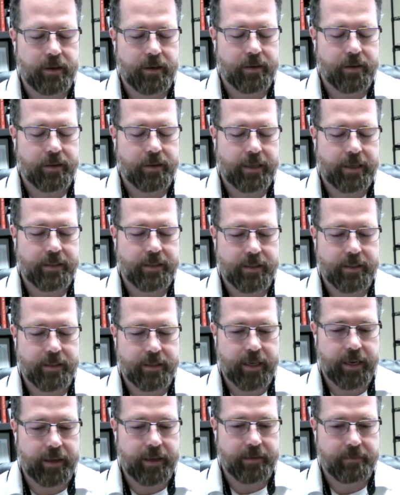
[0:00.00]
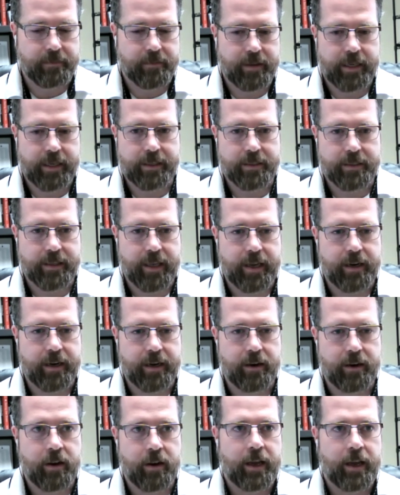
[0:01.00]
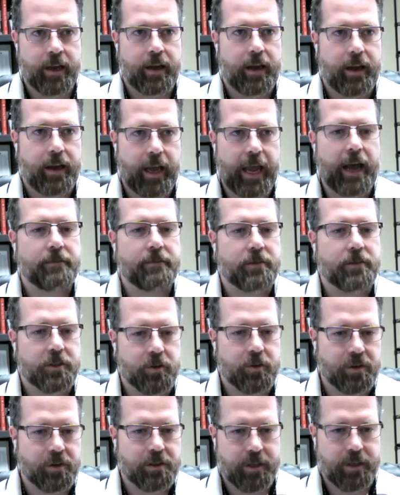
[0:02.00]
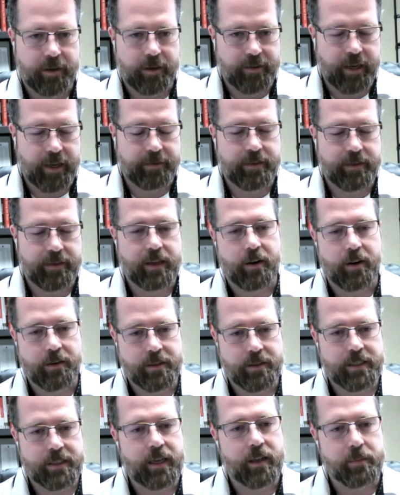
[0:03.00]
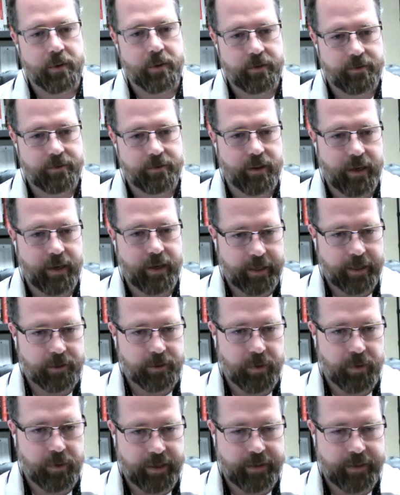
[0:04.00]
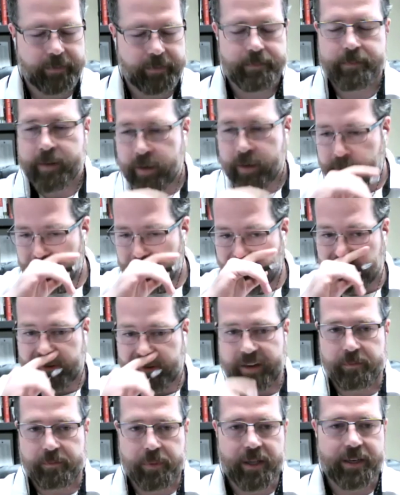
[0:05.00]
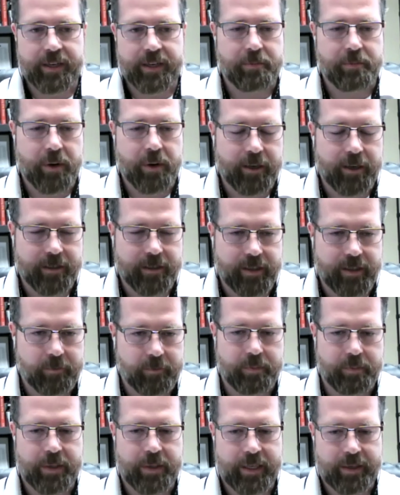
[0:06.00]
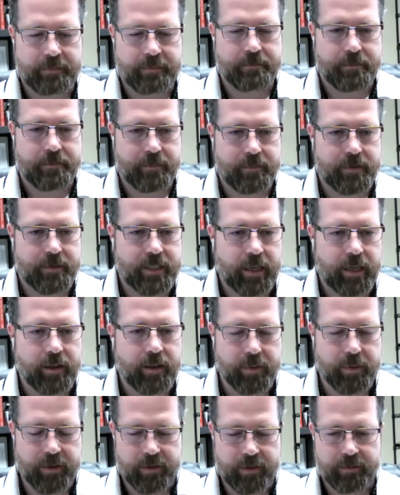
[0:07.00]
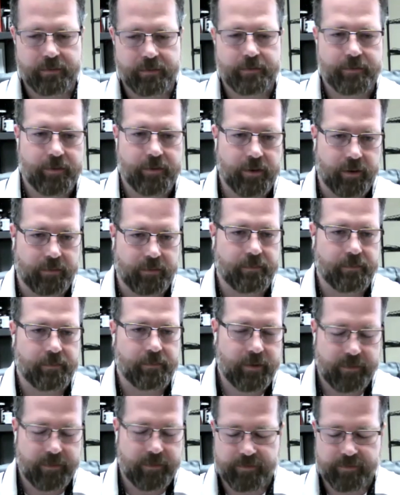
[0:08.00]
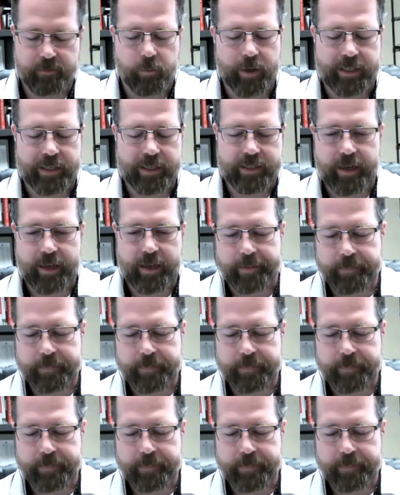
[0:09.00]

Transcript: That's to say, things that have a short shelf life that aren't sellable for the next week. Right? We have plenty of product that would be sellable for weeks ahead.